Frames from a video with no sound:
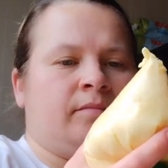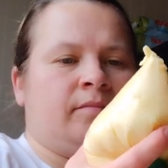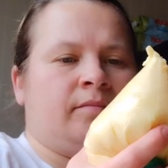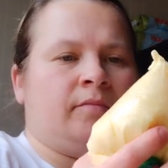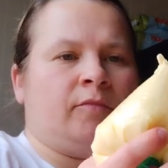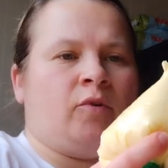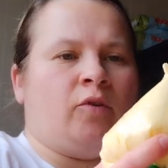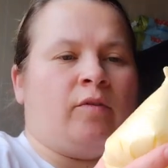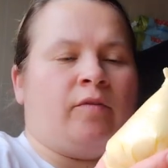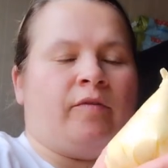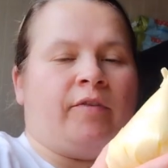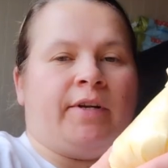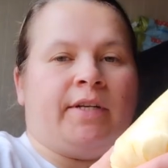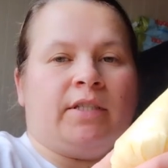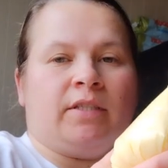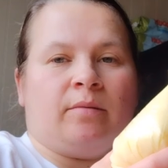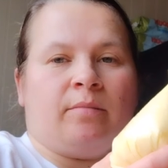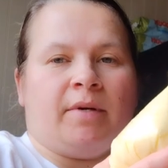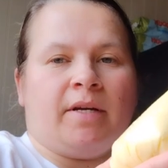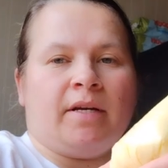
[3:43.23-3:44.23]
or freezer
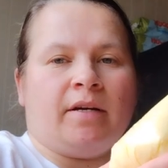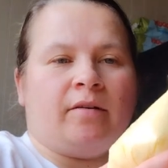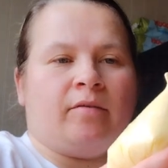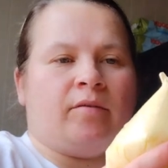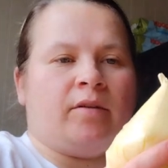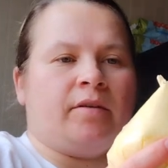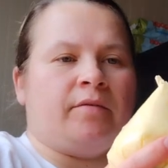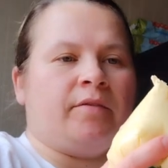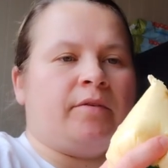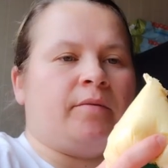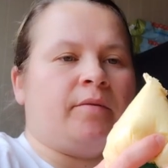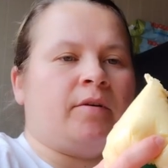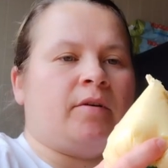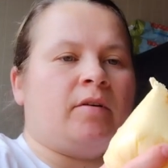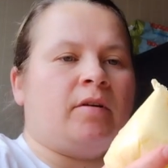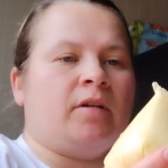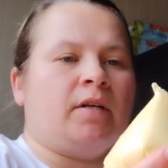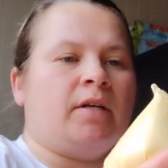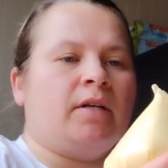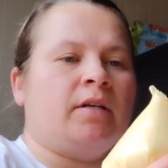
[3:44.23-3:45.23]
bag, whatever you want to
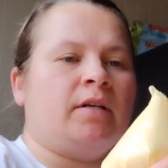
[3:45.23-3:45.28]
call it,